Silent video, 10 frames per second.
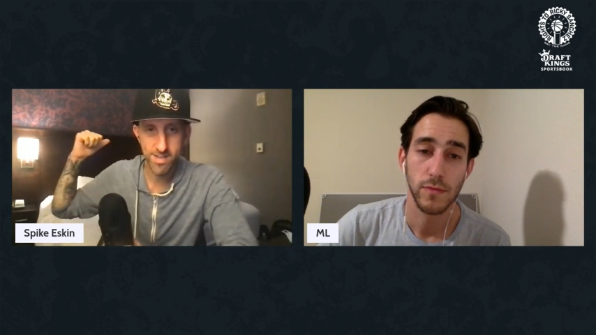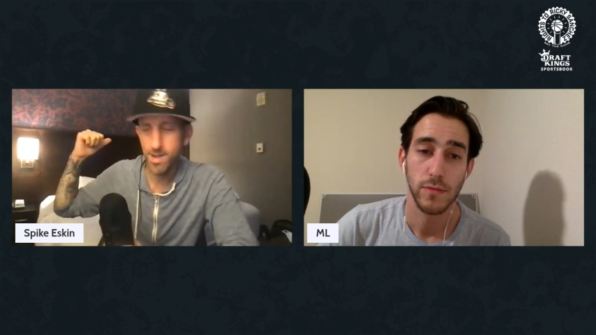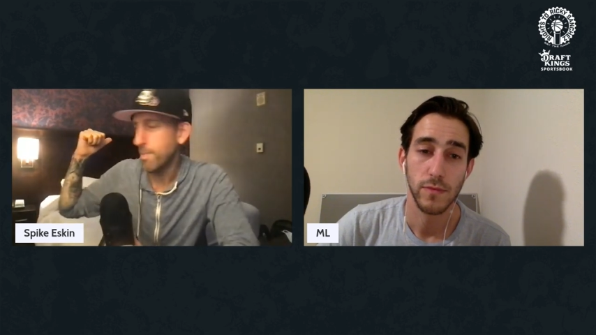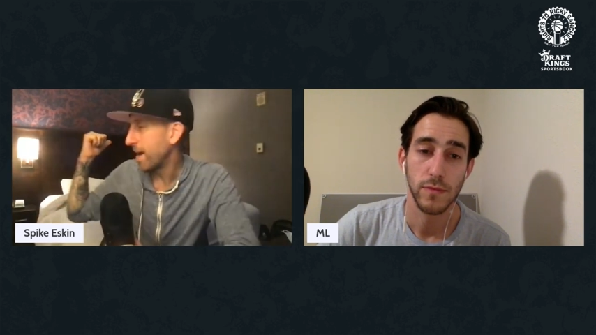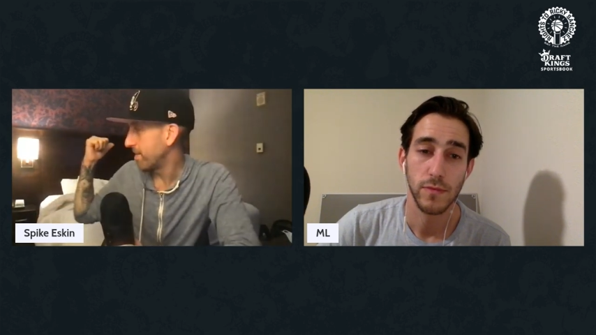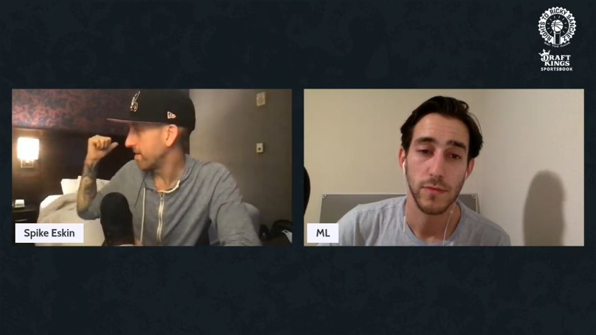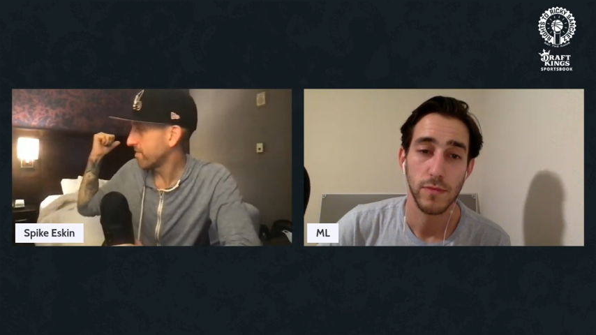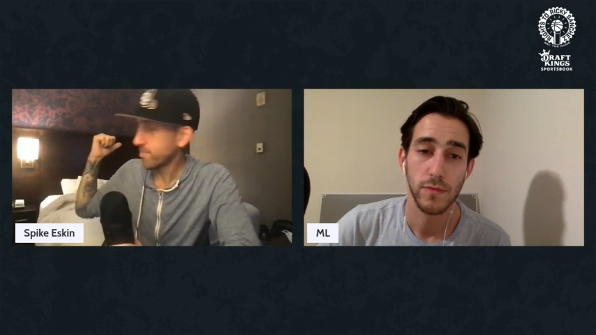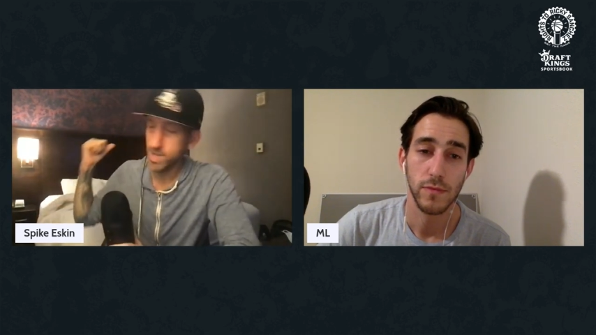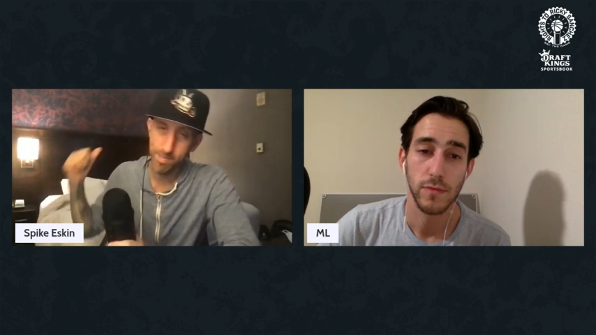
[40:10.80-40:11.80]
Speaker 1: It's not my bed.
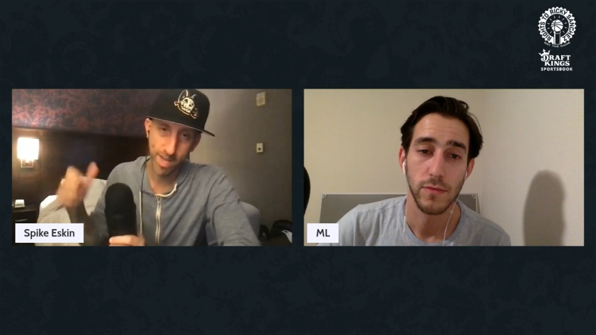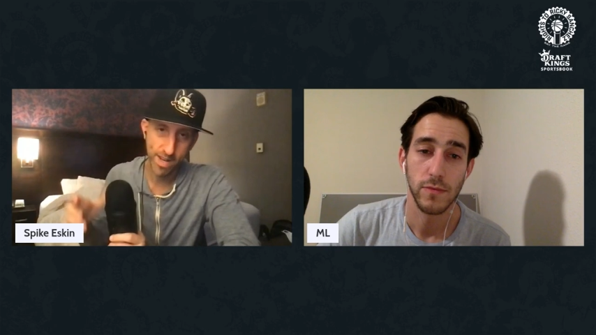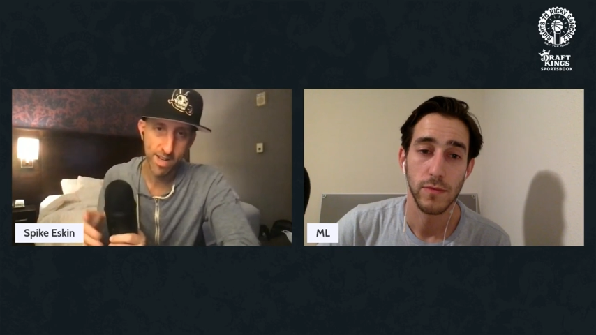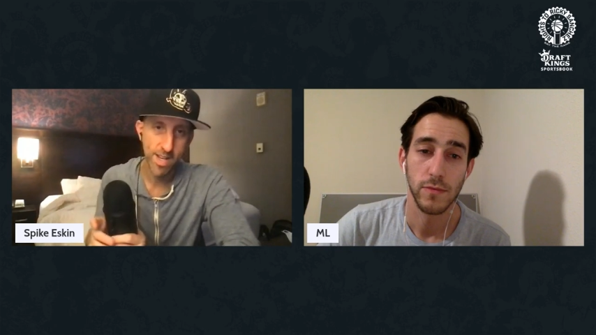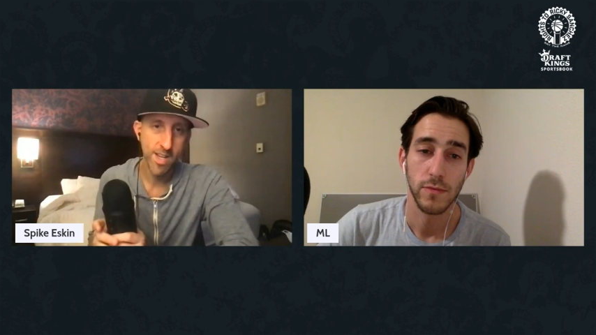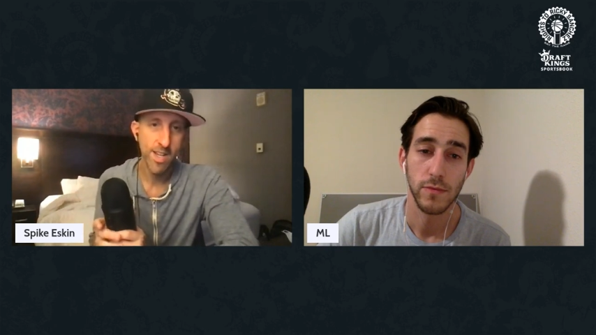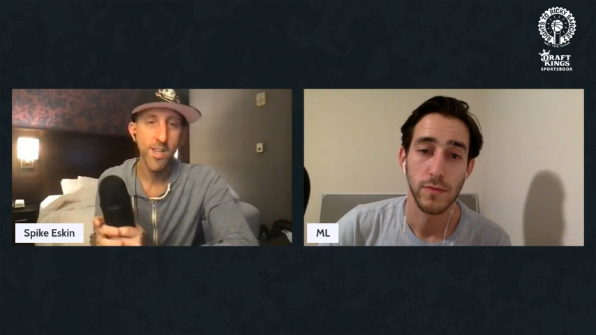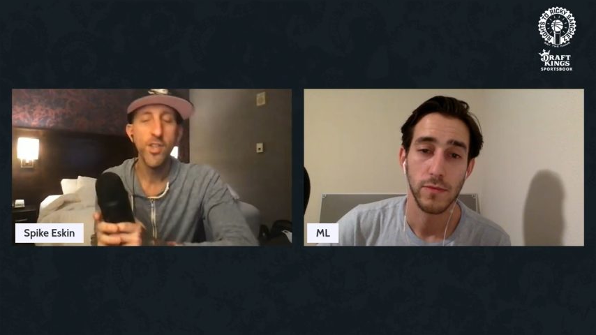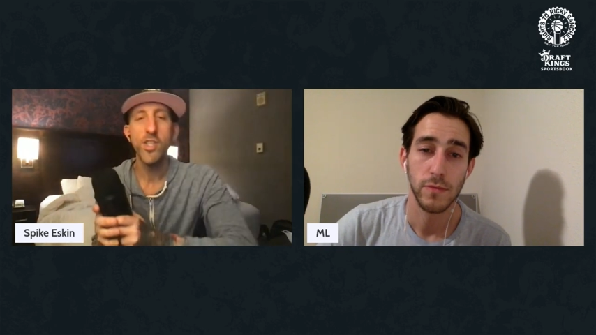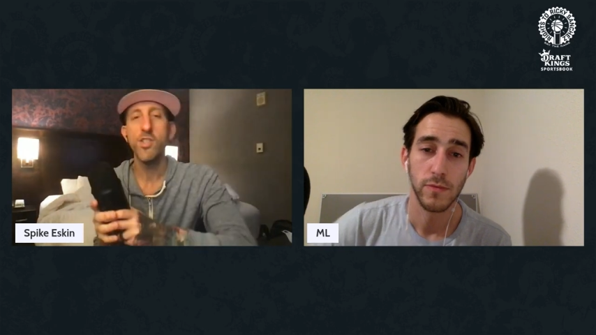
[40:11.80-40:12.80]
It's big bed.
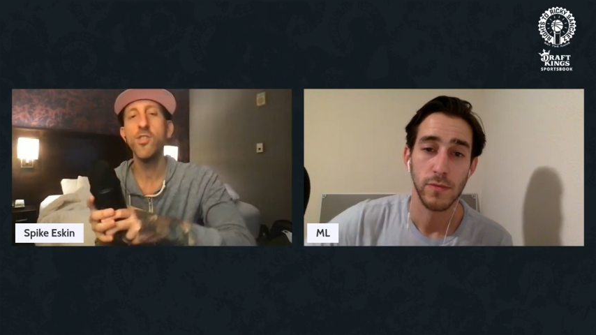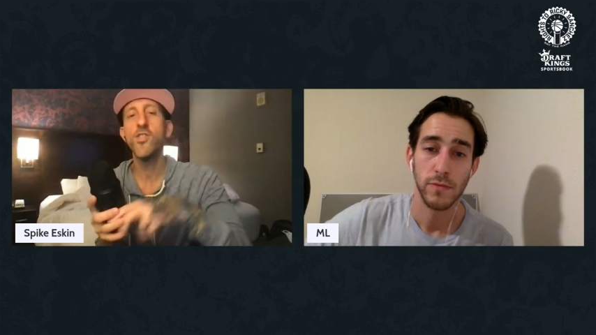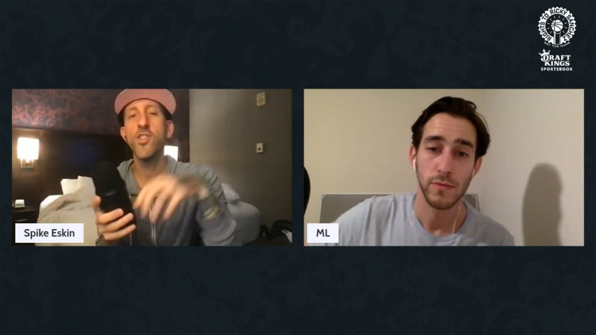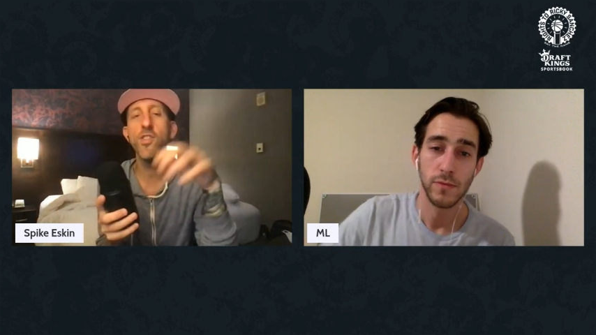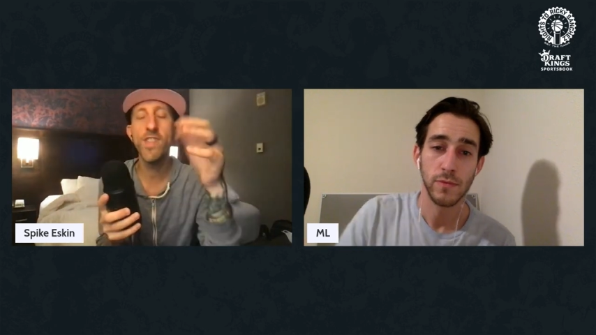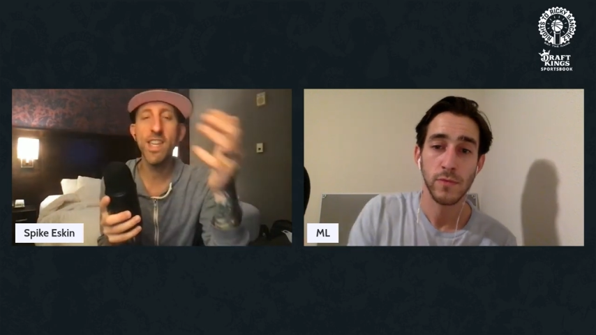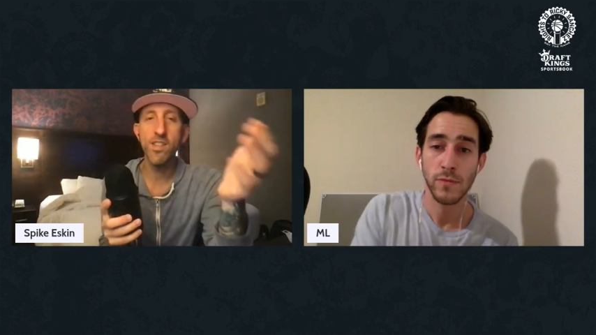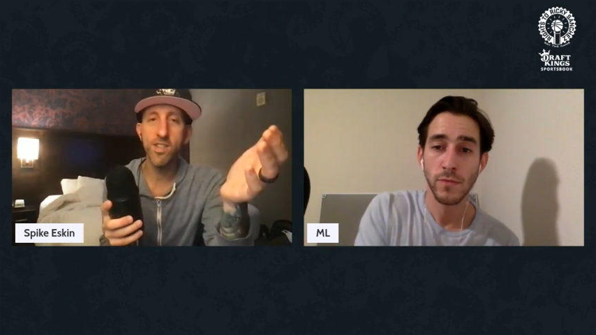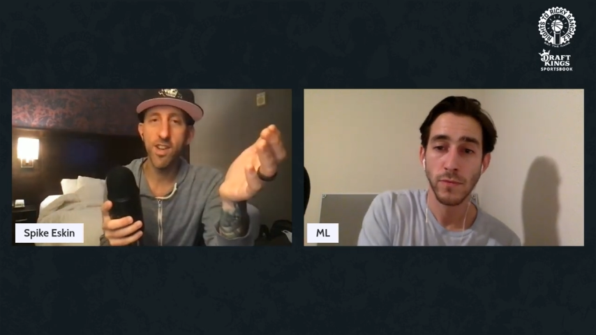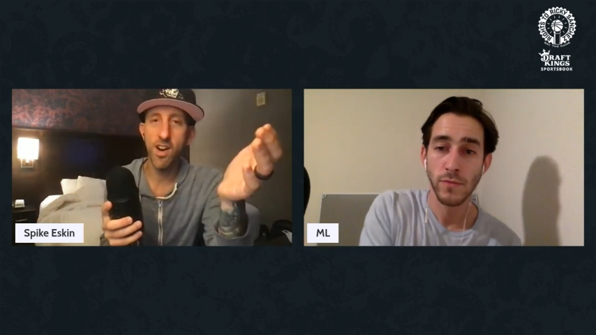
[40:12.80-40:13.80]
You deserve to get
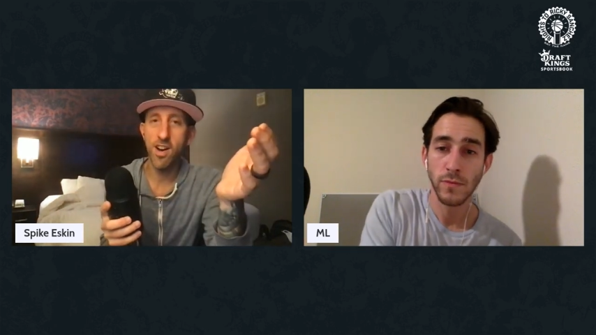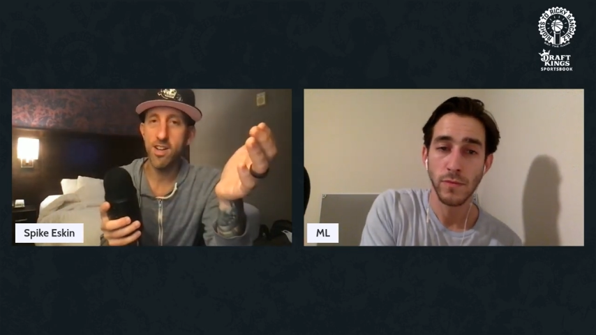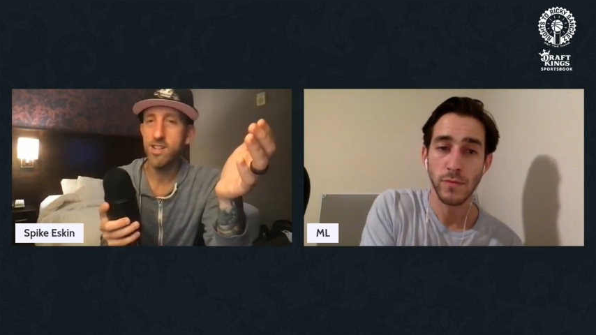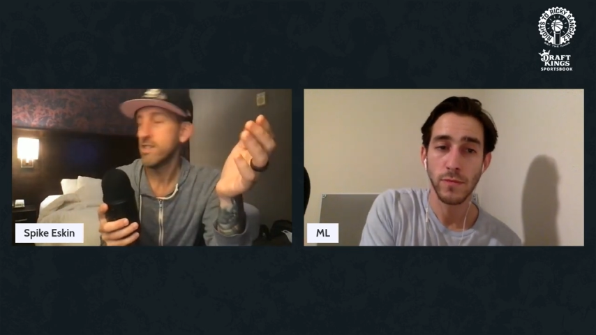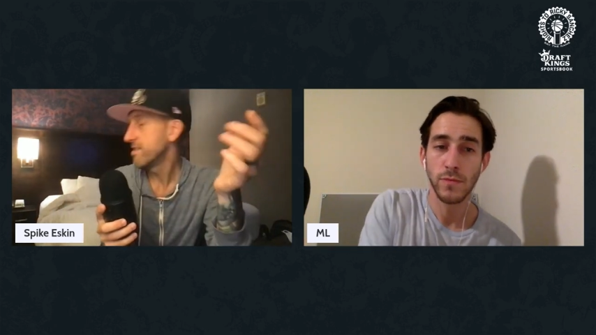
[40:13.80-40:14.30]
your dog.